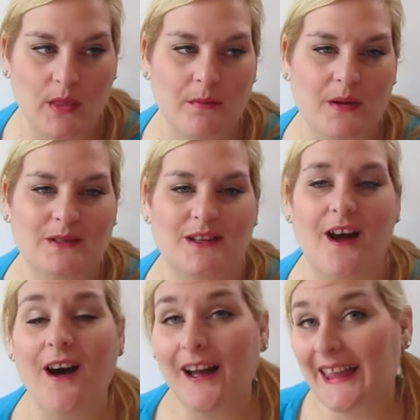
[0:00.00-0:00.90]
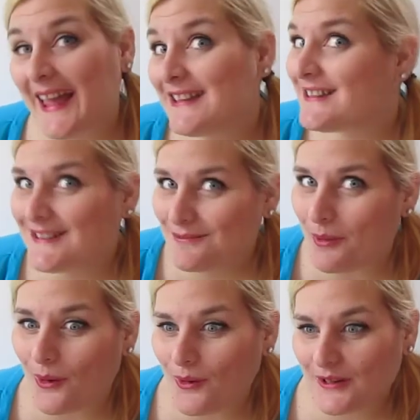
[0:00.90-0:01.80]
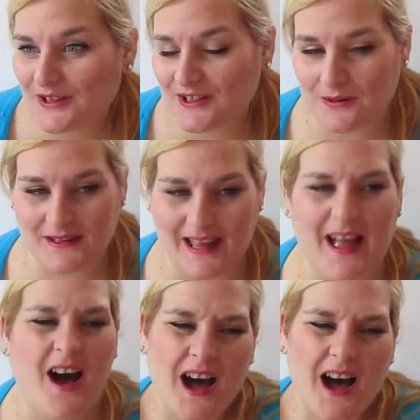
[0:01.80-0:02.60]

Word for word: the most high-end box, shall I say.